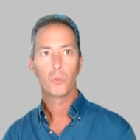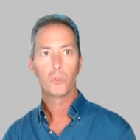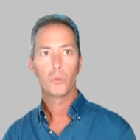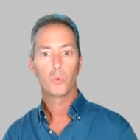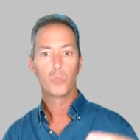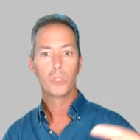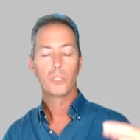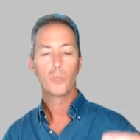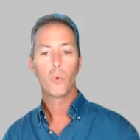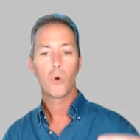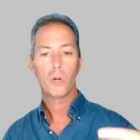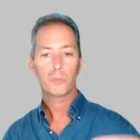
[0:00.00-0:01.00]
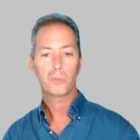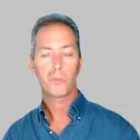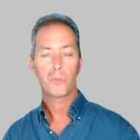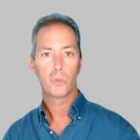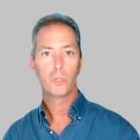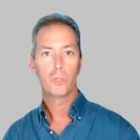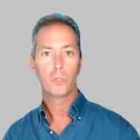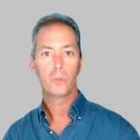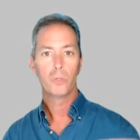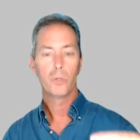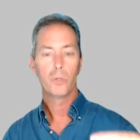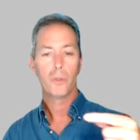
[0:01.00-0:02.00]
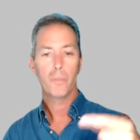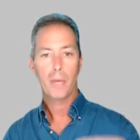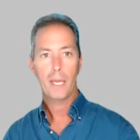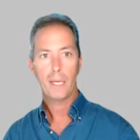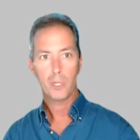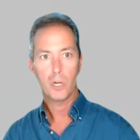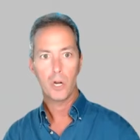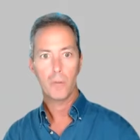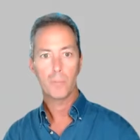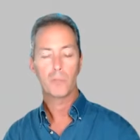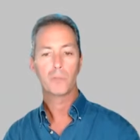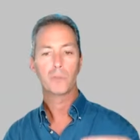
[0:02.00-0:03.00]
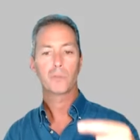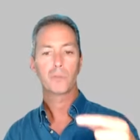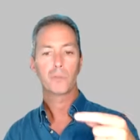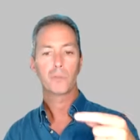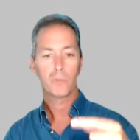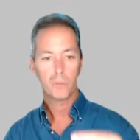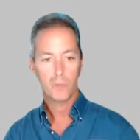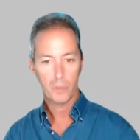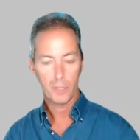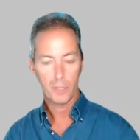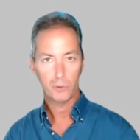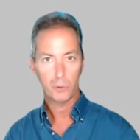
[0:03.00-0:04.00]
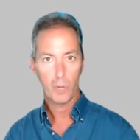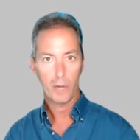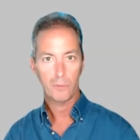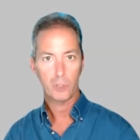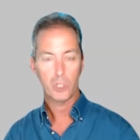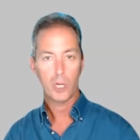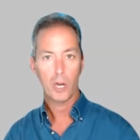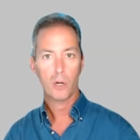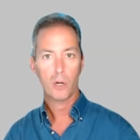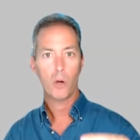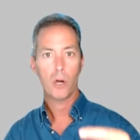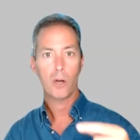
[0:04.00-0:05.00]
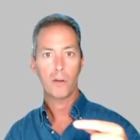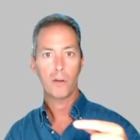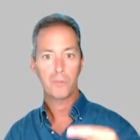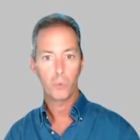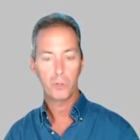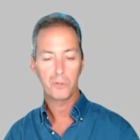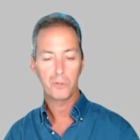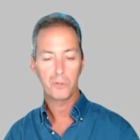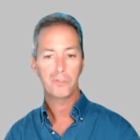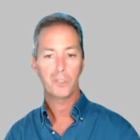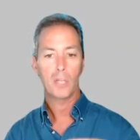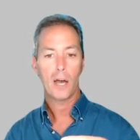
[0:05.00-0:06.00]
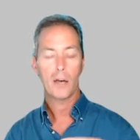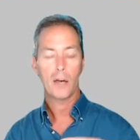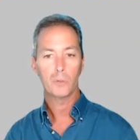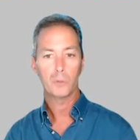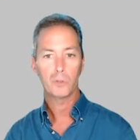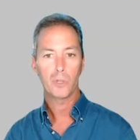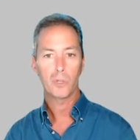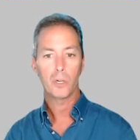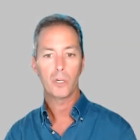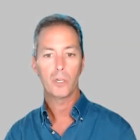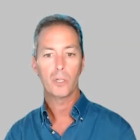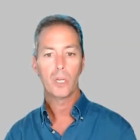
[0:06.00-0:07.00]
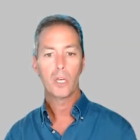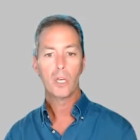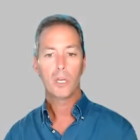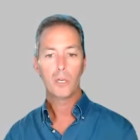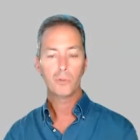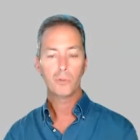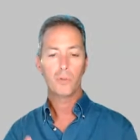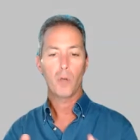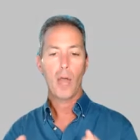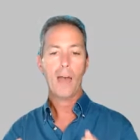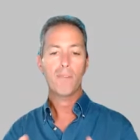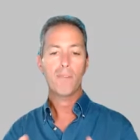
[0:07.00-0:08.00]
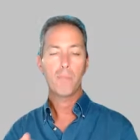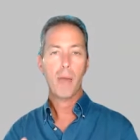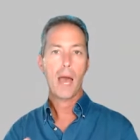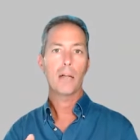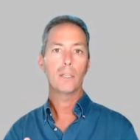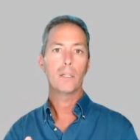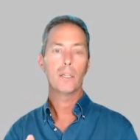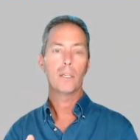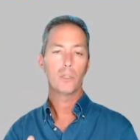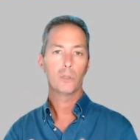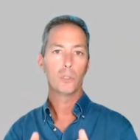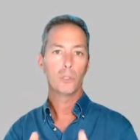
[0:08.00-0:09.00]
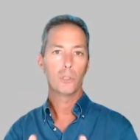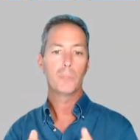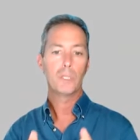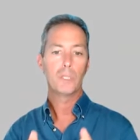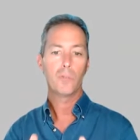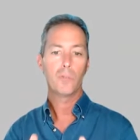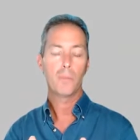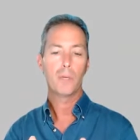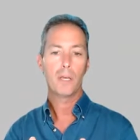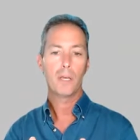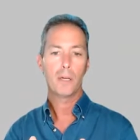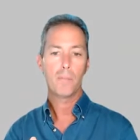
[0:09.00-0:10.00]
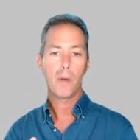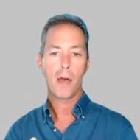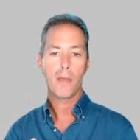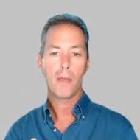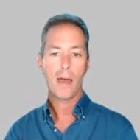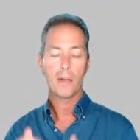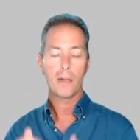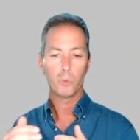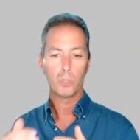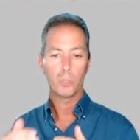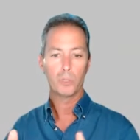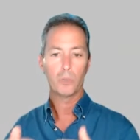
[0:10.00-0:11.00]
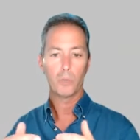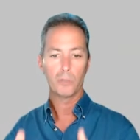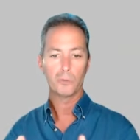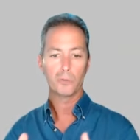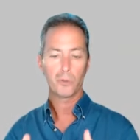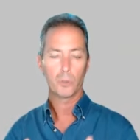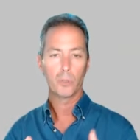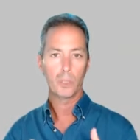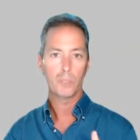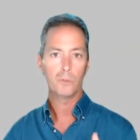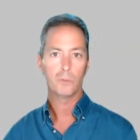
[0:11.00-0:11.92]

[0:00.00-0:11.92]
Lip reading: Really walks through the page numbers, the things you have to check off, what you fill out and return. So if you have a ballot and you're a little bit intimidated by that, it really runs through it